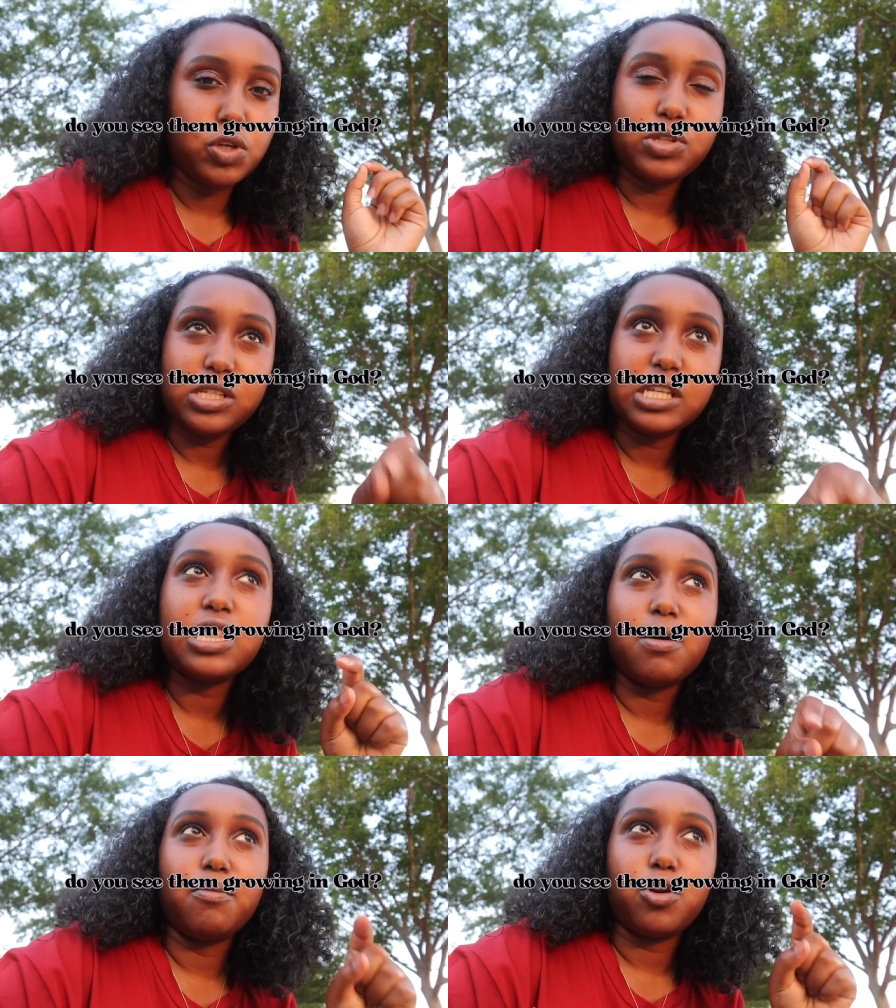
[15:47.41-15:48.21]
Do you see
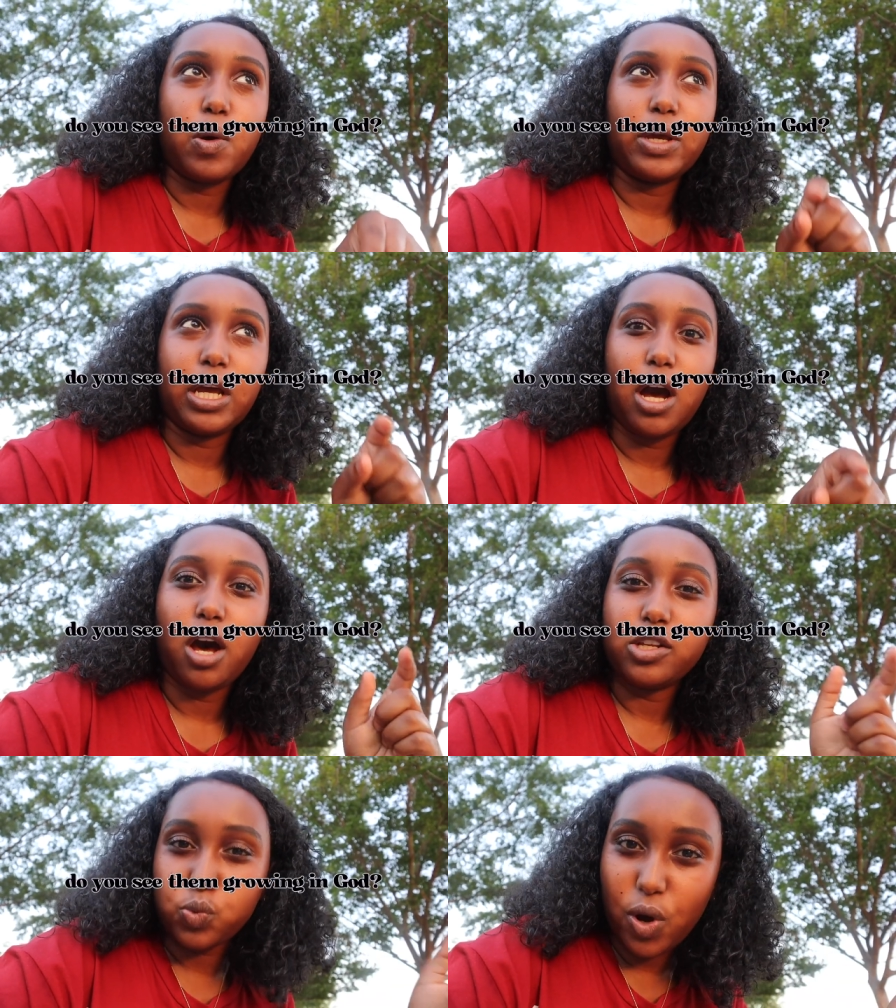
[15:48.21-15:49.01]
them growing in
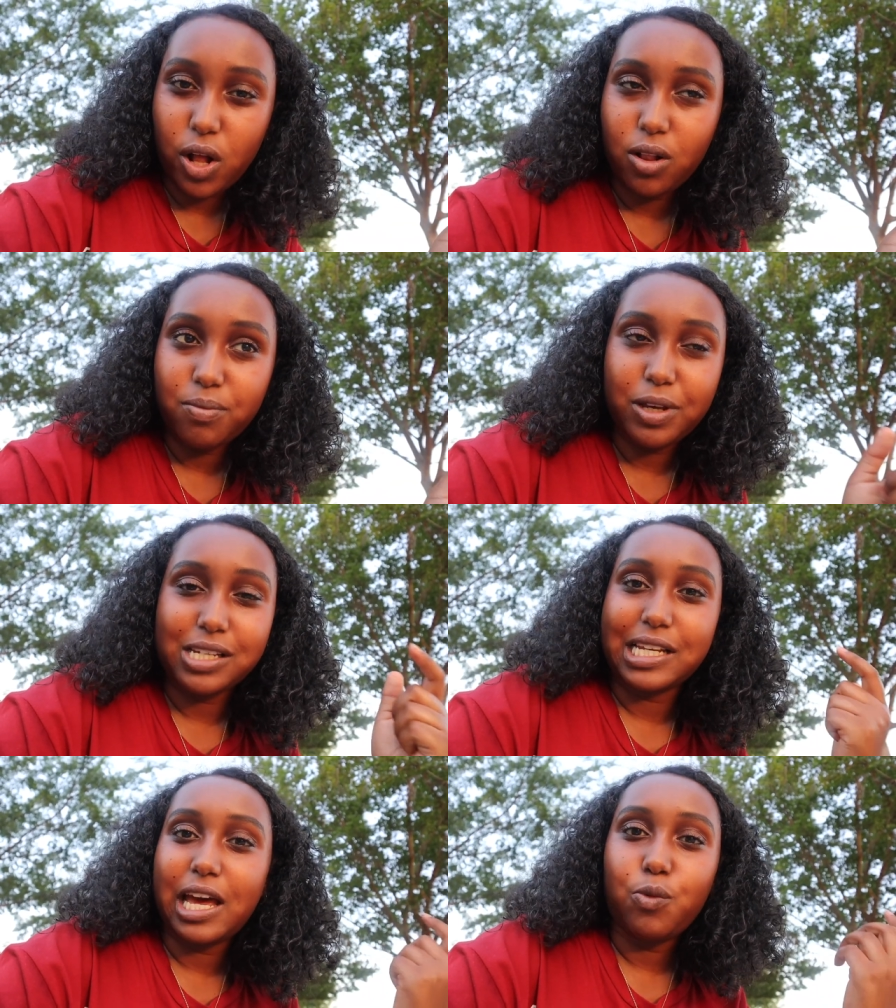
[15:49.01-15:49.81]
God as as well
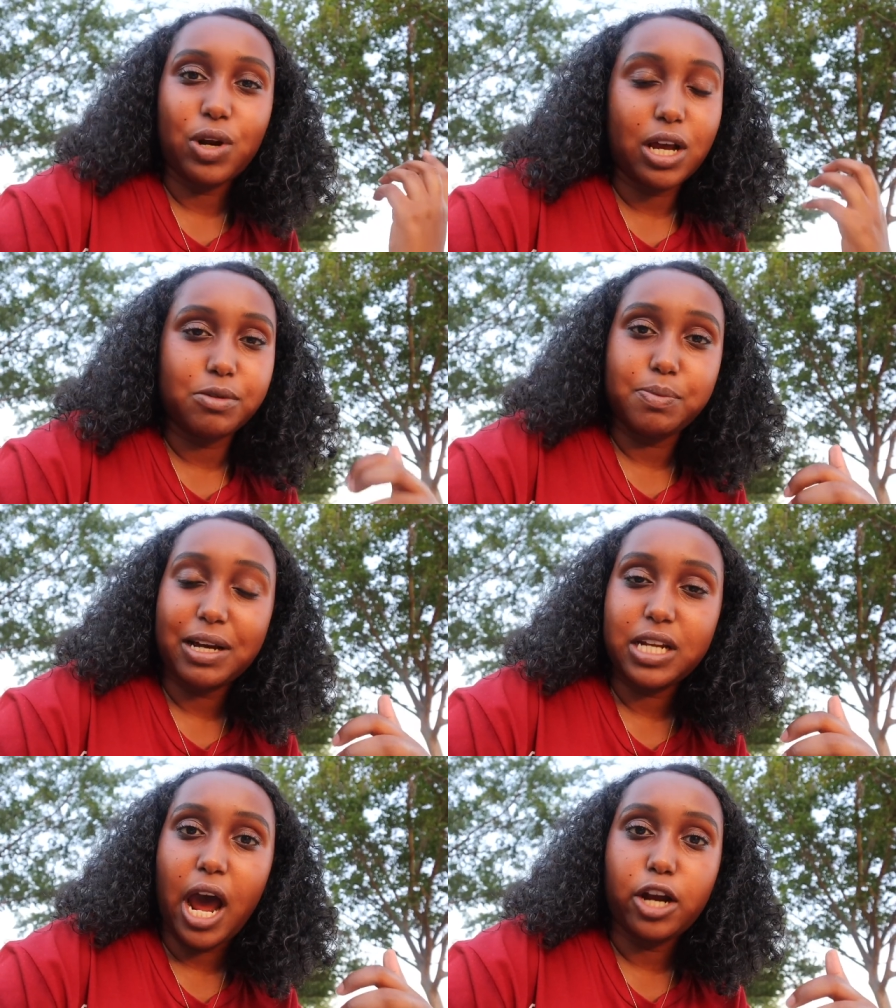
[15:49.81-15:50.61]
because again when it comes
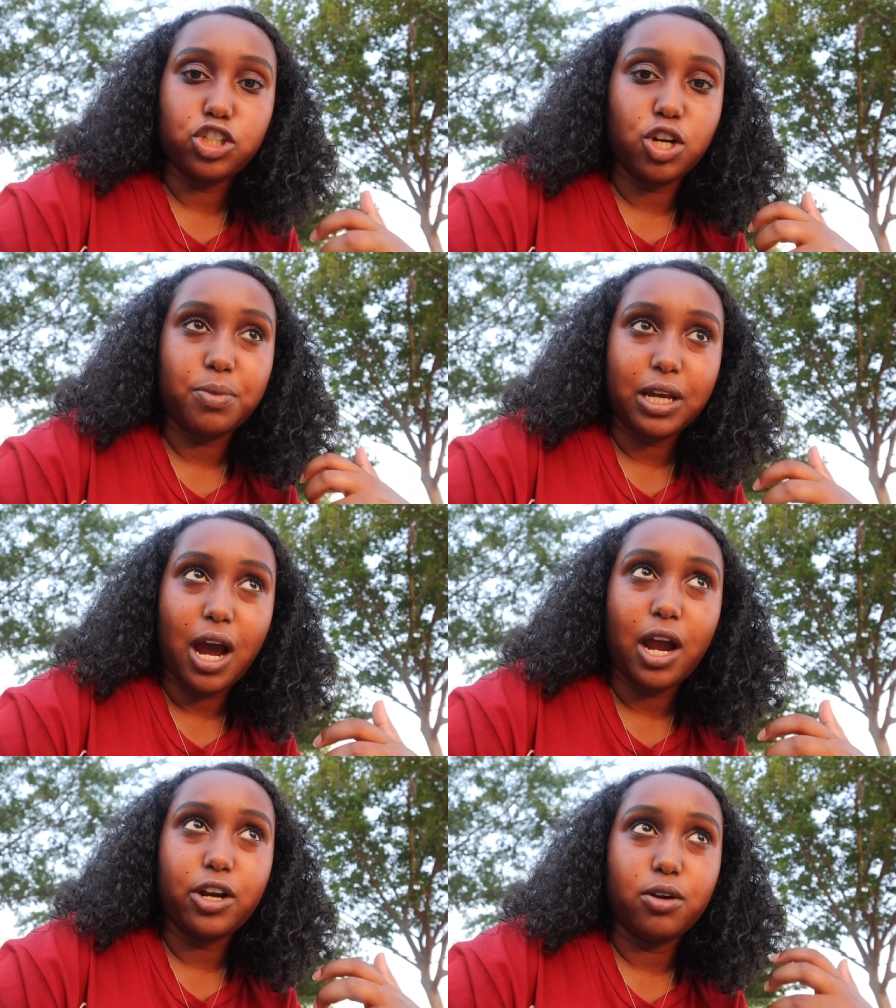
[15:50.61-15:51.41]
back to iron sharpening
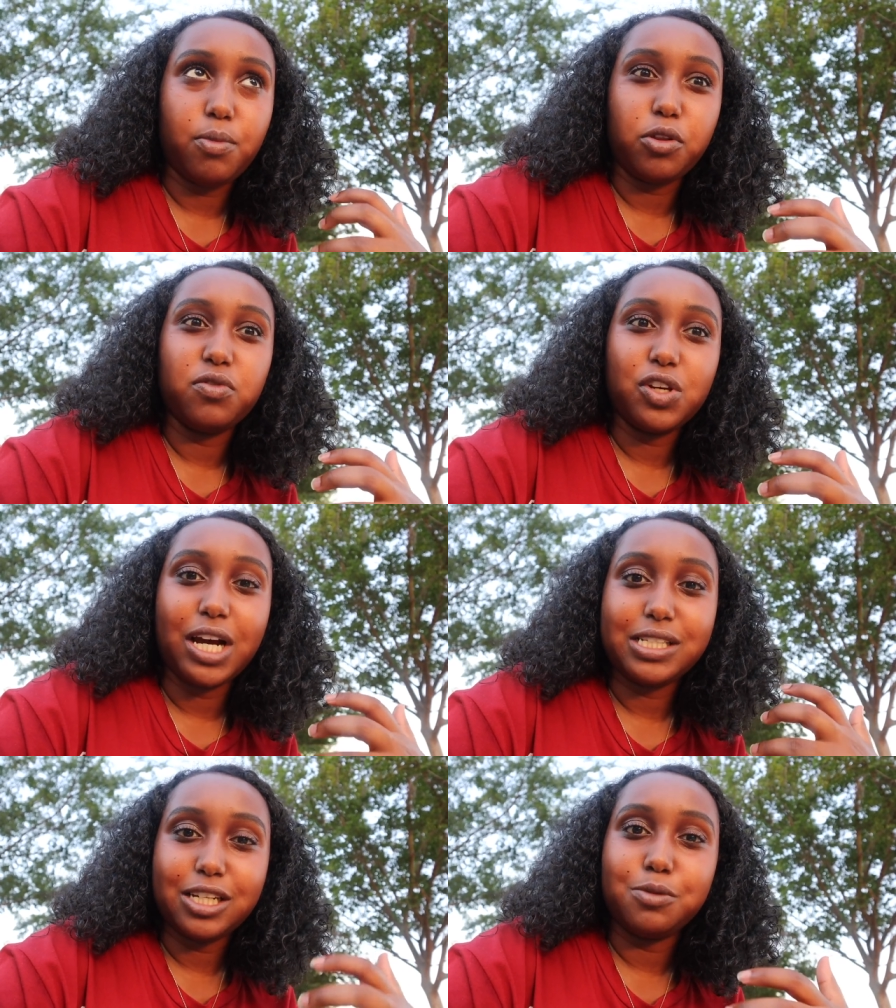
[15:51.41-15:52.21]
iron both of you
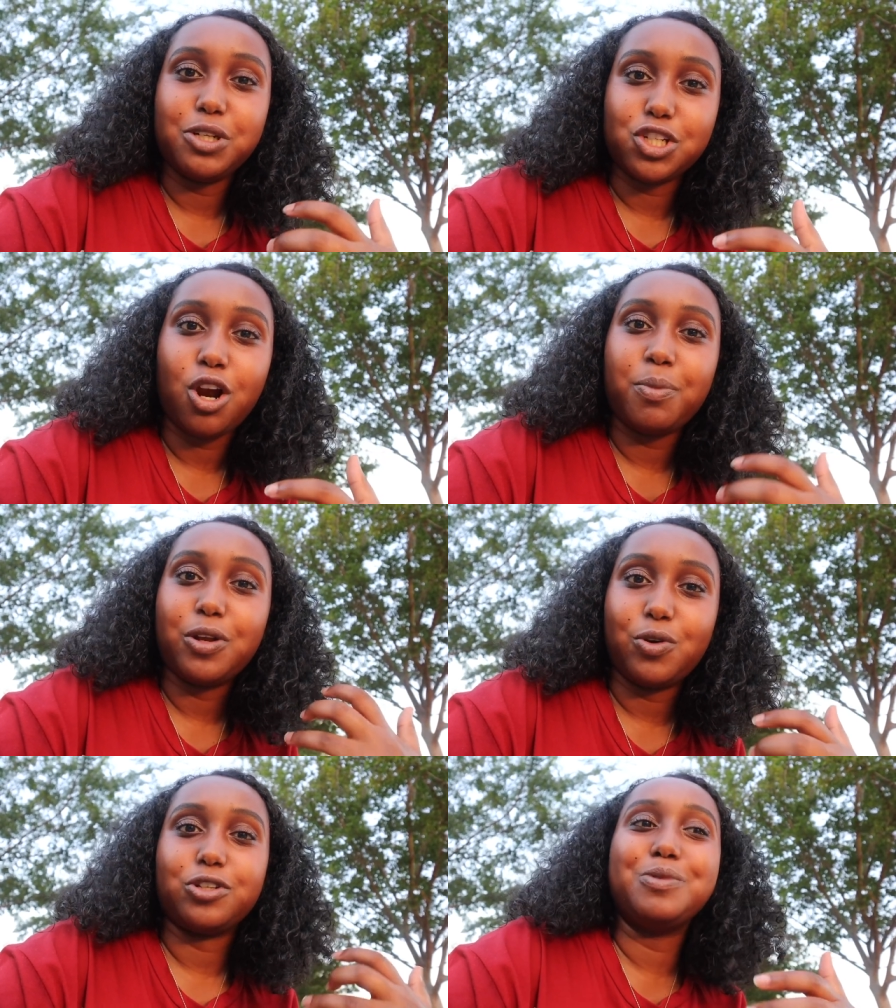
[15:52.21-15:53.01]
guys need to be sharp
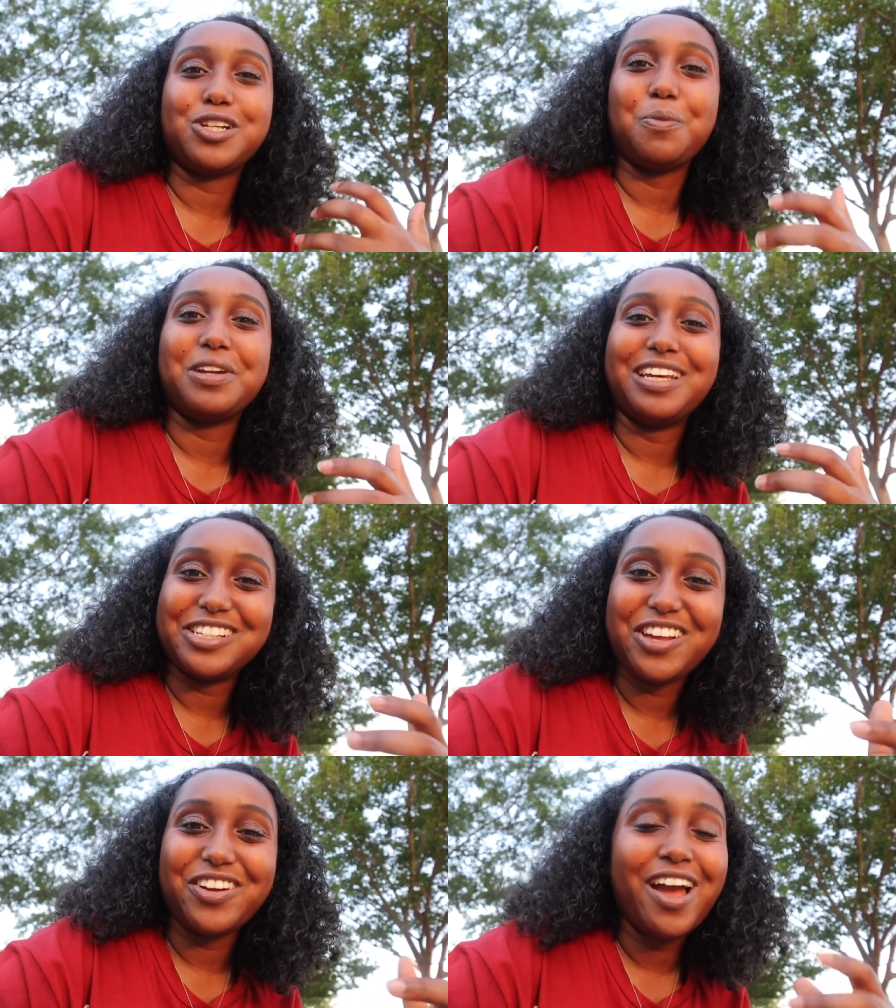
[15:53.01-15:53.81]
in order to be sharpening
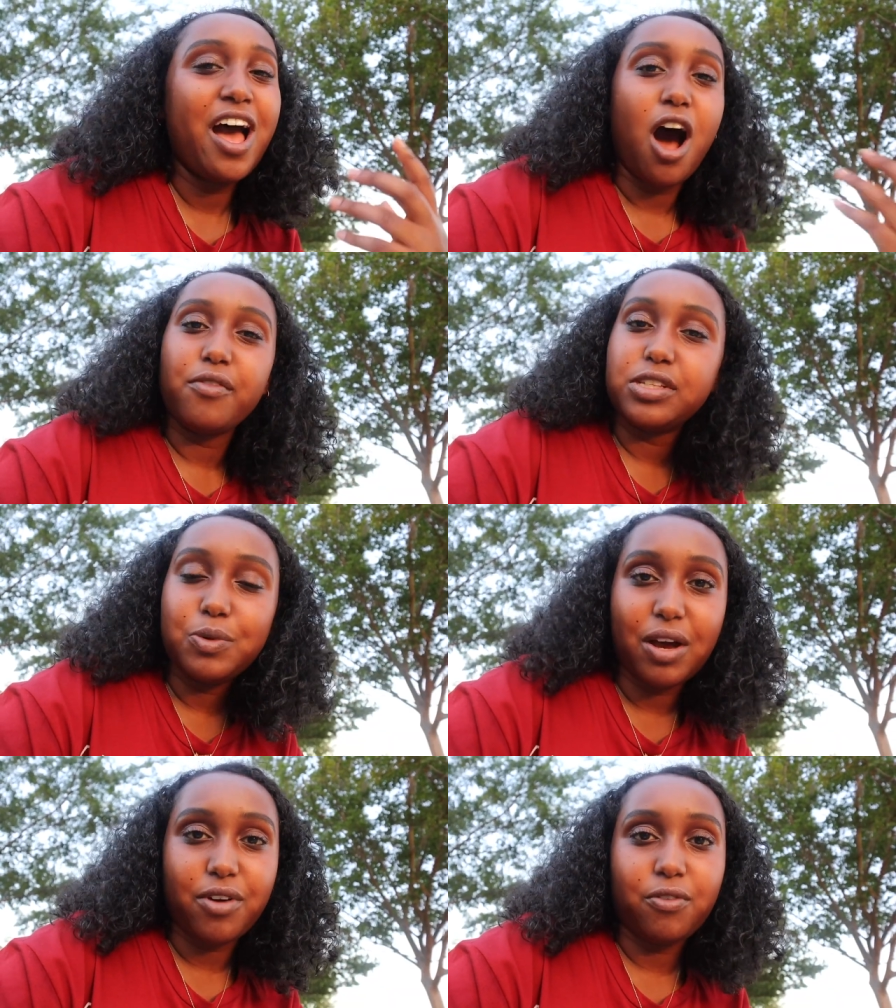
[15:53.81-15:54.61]
each other obviously
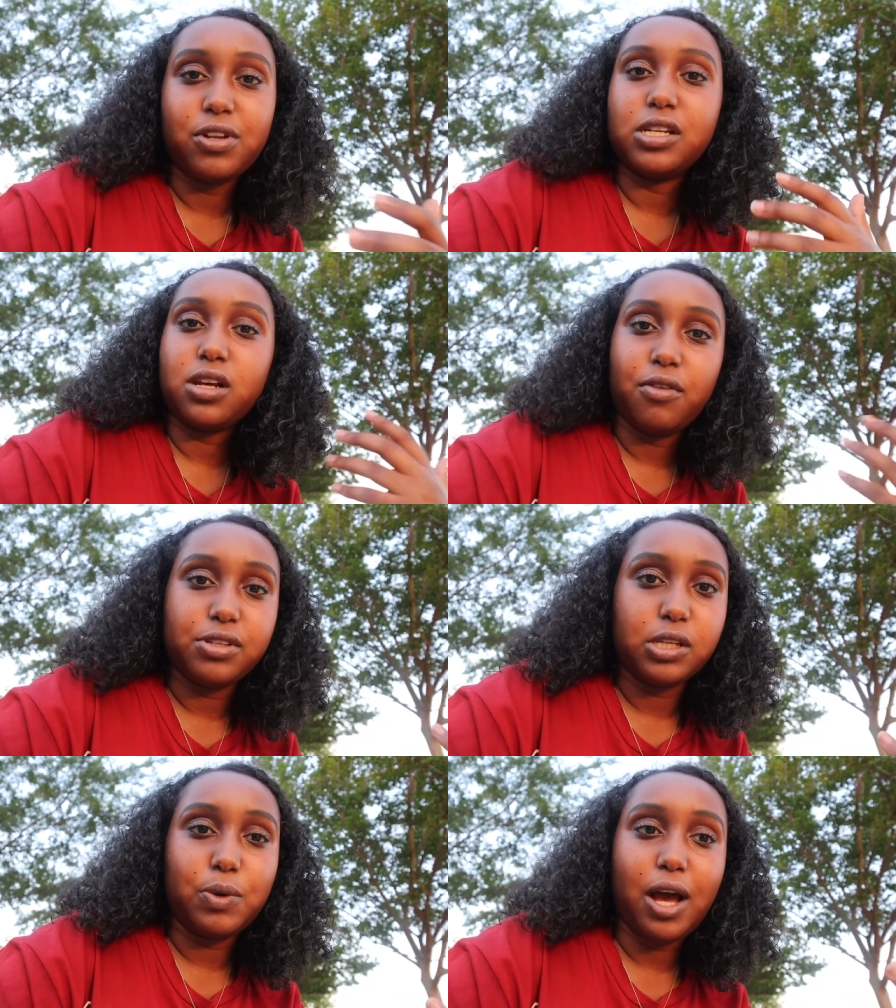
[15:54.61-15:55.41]
we have off days
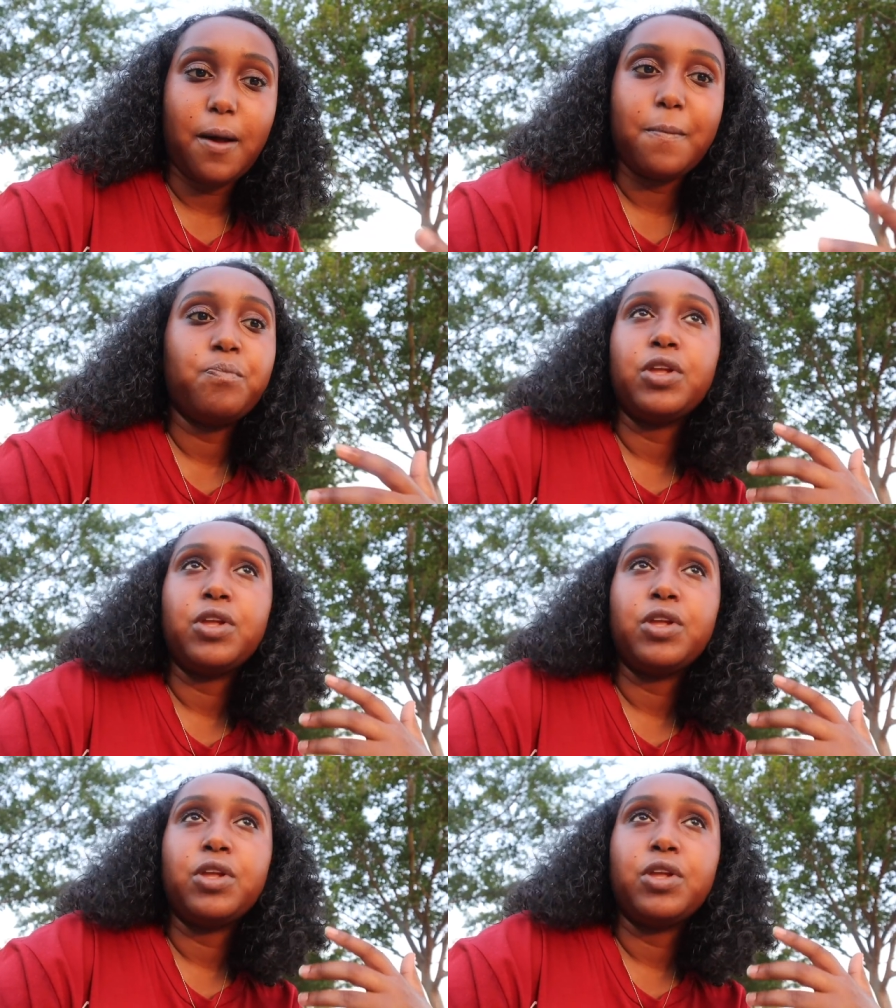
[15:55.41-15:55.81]
obviously we have